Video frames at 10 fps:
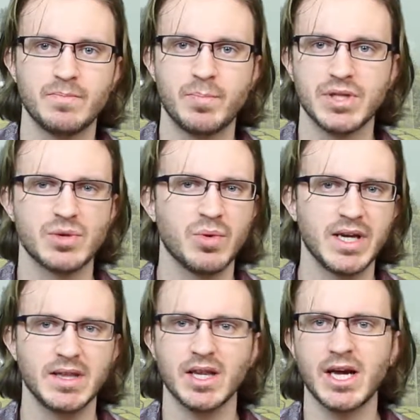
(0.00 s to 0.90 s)

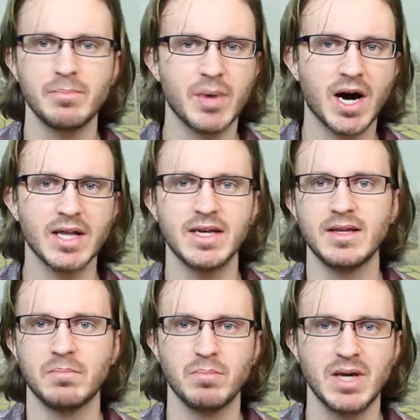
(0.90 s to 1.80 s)
between
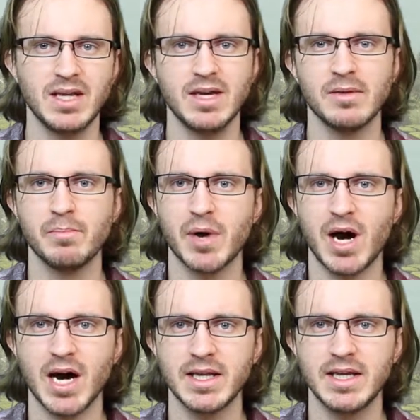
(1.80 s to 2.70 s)
light-bodied and
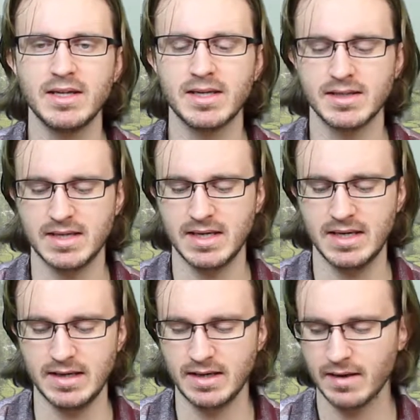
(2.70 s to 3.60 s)
medium-bodied
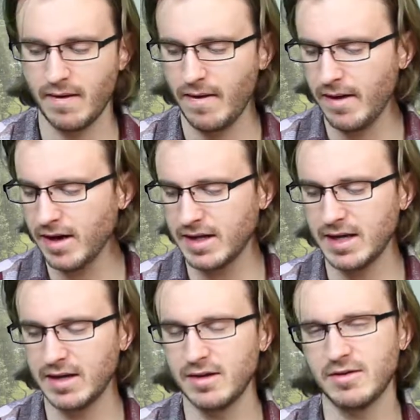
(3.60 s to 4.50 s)
tea.
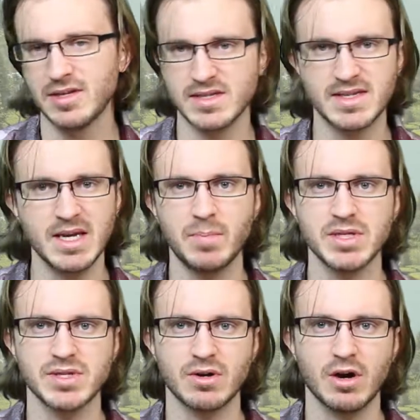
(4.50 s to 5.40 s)
Again, you could steep
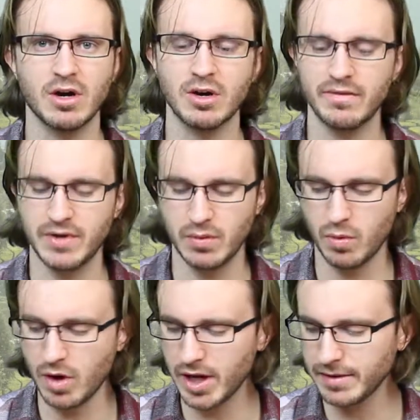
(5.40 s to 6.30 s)
it stronger if you
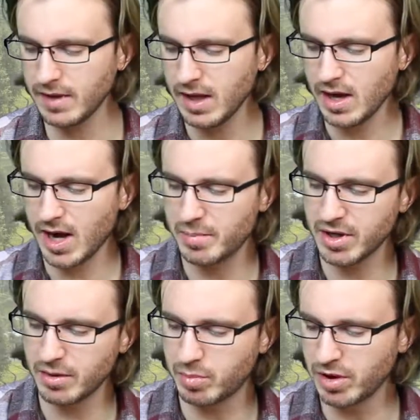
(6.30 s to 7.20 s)
want. I
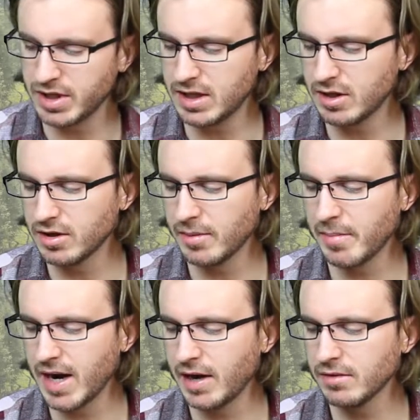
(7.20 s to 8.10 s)
put a pretty good
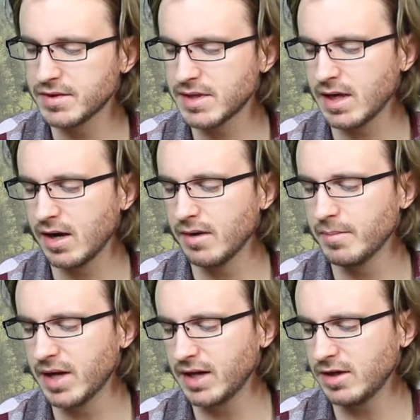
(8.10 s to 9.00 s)
amount.
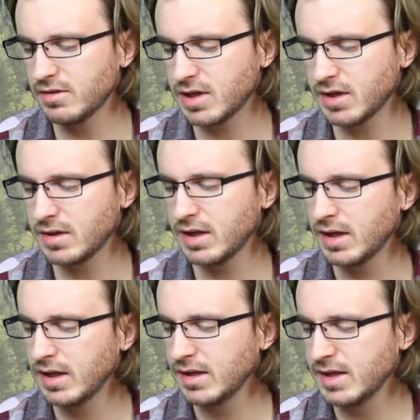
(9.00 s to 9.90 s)
And you could,
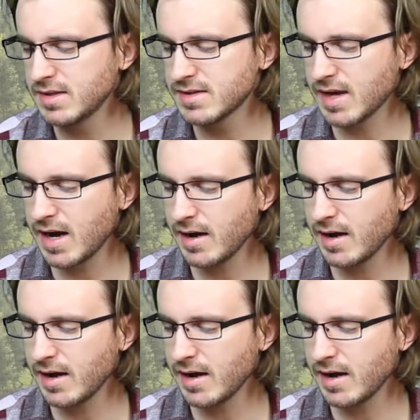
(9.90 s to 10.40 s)
these